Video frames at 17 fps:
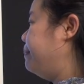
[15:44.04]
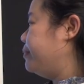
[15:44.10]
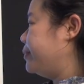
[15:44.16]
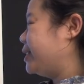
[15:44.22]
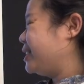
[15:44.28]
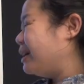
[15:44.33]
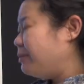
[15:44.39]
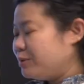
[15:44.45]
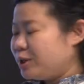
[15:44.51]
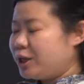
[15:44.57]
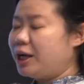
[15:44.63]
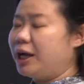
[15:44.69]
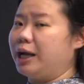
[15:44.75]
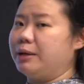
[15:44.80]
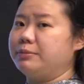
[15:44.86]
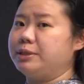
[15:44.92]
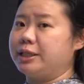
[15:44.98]

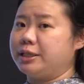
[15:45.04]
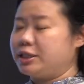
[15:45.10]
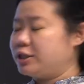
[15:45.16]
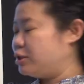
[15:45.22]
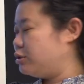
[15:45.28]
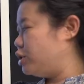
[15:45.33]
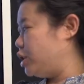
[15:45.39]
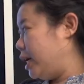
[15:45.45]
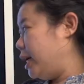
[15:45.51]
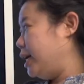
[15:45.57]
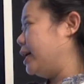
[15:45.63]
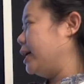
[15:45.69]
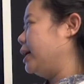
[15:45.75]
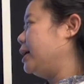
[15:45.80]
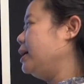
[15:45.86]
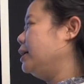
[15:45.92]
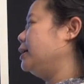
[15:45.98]
Sometimes it's
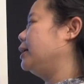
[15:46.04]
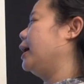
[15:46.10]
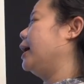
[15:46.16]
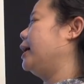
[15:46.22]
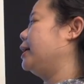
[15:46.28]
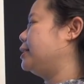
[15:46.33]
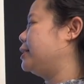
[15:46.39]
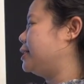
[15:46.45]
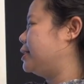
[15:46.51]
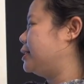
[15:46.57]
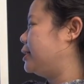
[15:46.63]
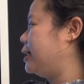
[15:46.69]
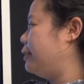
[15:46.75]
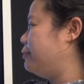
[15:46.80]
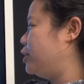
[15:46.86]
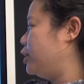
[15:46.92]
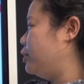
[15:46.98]
cheeky. It
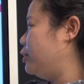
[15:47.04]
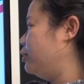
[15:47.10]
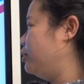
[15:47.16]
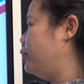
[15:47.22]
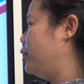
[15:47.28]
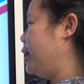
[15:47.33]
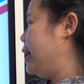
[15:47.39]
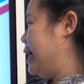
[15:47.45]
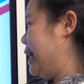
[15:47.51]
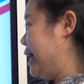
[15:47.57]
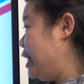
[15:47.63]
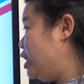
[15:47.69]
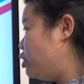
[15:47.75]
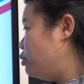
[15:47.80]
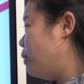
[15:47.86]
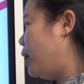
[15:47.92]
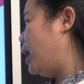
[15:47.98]
gives you,
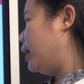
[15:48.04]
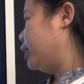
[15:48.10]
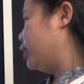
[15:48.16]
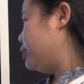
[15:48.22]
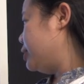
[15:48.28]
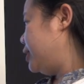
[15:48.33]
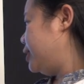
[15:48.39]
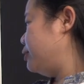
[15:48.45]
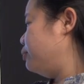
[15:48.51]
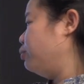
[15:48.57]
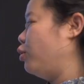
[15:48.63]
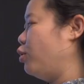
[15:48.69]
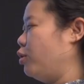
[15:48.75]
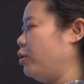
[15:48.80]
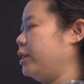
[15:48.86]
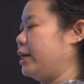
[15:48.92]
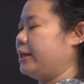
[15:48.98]
each mark consists
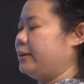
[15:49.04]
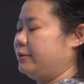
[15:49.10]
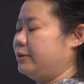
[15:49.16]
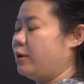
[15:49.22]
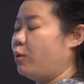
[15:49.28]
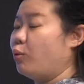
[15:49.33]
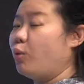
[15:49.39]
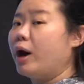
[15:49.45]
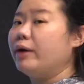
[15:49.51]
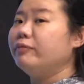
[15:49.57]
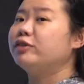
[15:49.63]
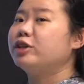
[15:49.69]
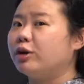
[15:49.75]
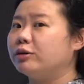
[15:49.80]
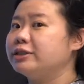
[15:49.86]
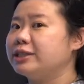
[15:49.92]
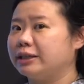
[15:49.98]
more than 1
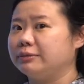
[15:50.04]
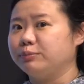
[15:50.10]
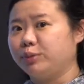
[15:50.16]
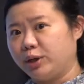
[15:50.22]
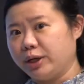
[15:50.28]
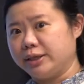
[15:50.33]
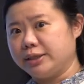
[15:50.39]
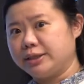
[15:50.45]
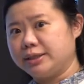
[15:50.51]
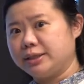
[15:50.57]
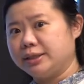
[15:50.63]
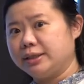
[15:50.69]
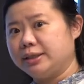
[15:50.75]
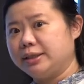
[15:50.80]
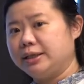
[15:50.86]
content point.